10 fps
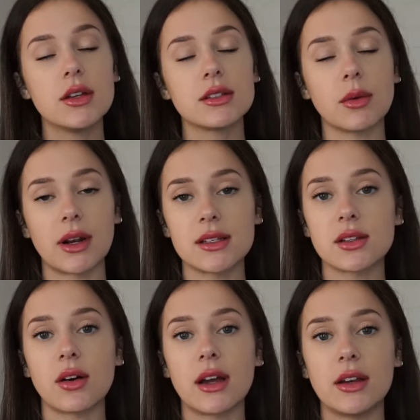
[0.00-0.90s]
So when I
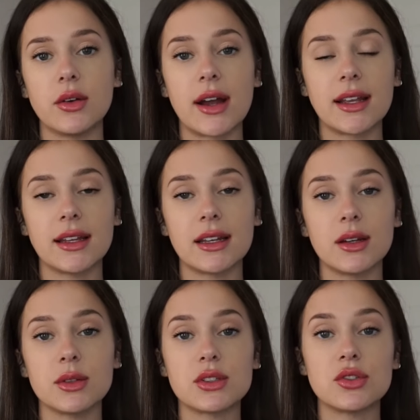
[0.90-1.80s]
saw it, I knew how to get it. It
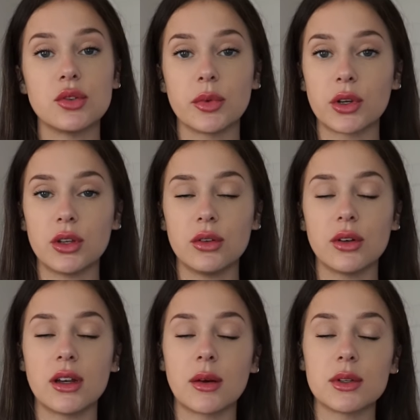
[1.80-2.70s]
was super cute
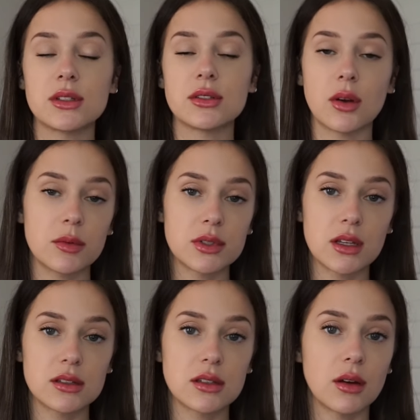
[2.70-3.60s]
and I was so
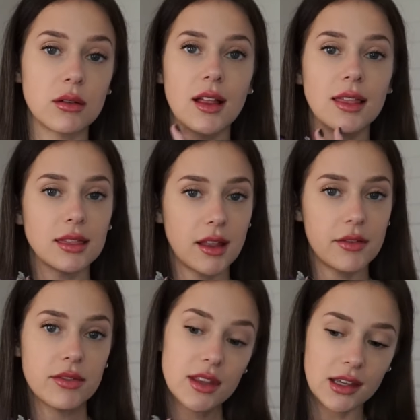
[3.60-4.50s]
obsessed. So
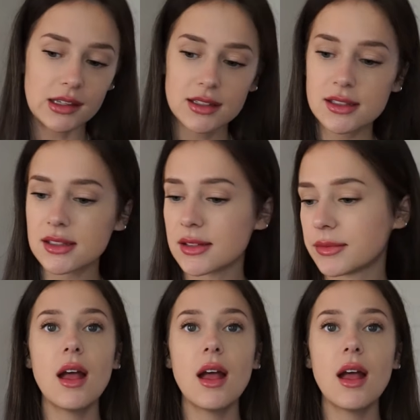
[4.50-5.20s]
love this.